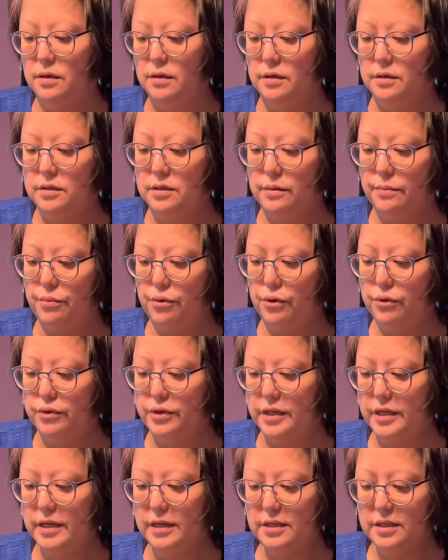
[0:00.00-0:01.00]
Some
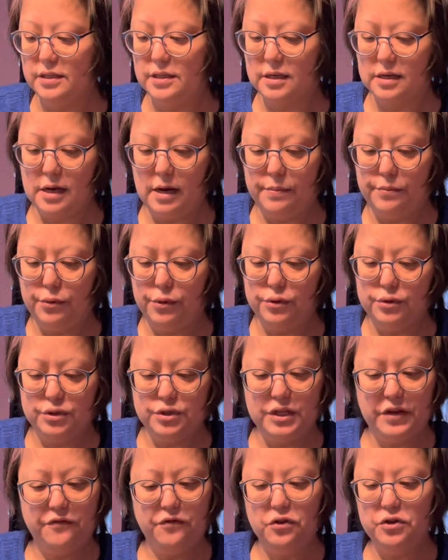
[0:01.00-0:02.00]
protein, just a couple,
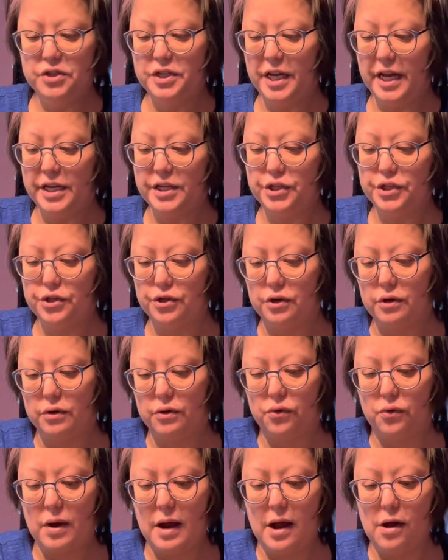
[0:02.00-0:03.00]
different texture.
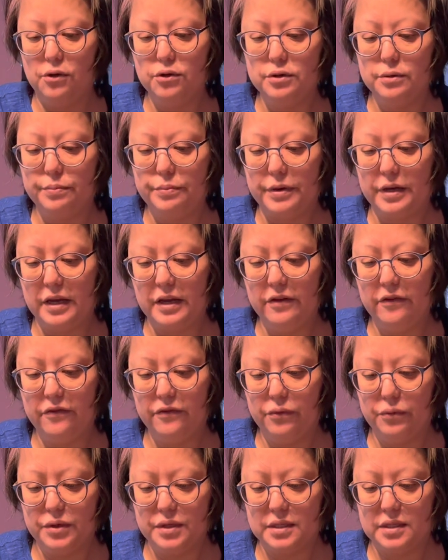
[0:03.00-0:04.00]
Ground
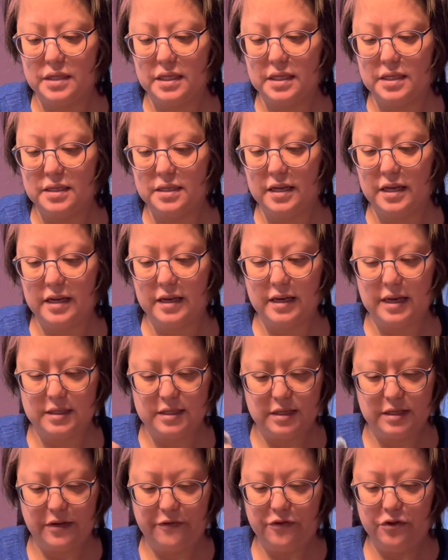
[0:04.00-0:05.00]
beef with seasoning has a
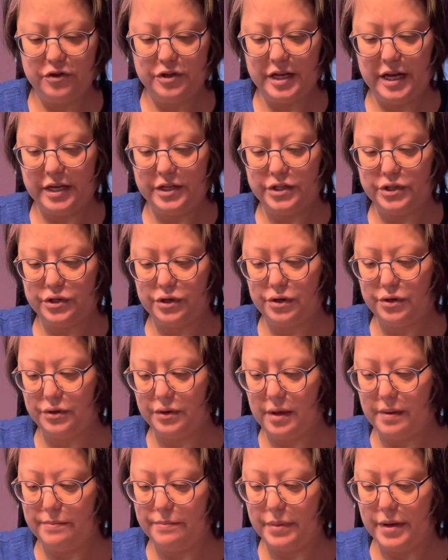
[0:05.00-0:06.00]
different texture
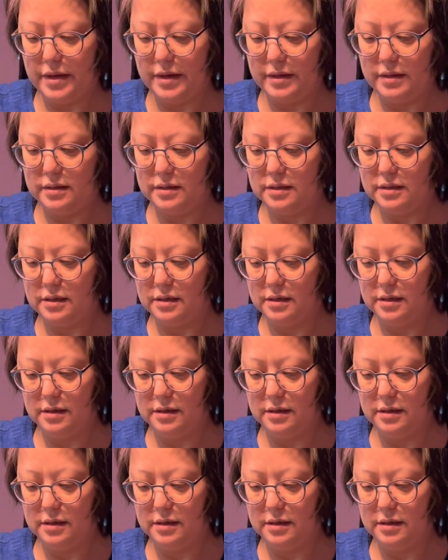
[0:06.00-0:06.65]
than beans.